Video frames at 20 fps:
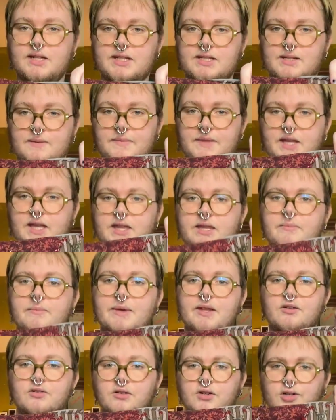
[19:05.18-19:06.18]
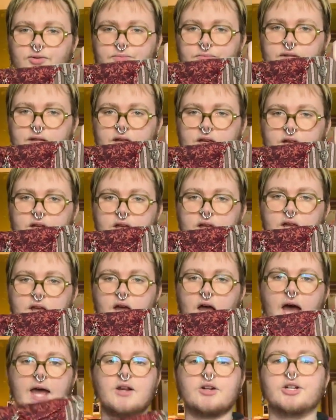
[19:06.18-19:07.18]
needs something in the middle.
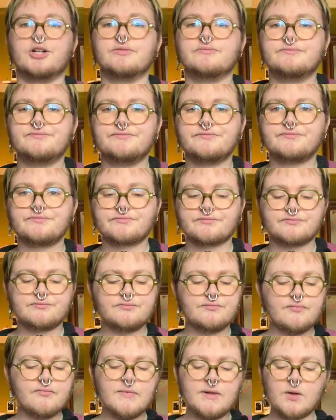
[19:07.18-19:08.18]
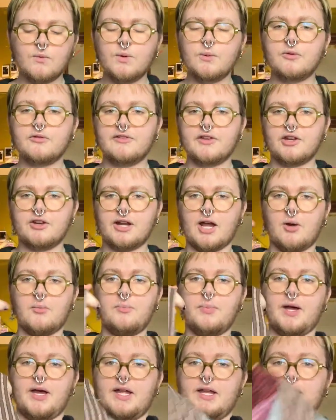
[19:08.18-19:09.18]
I don't know. We will figure it out.
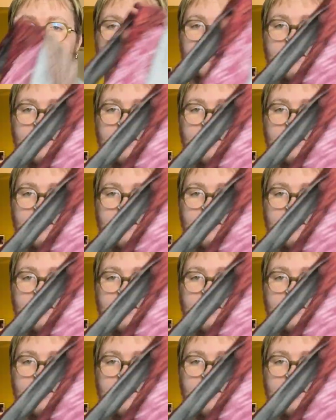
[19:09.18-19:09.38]
But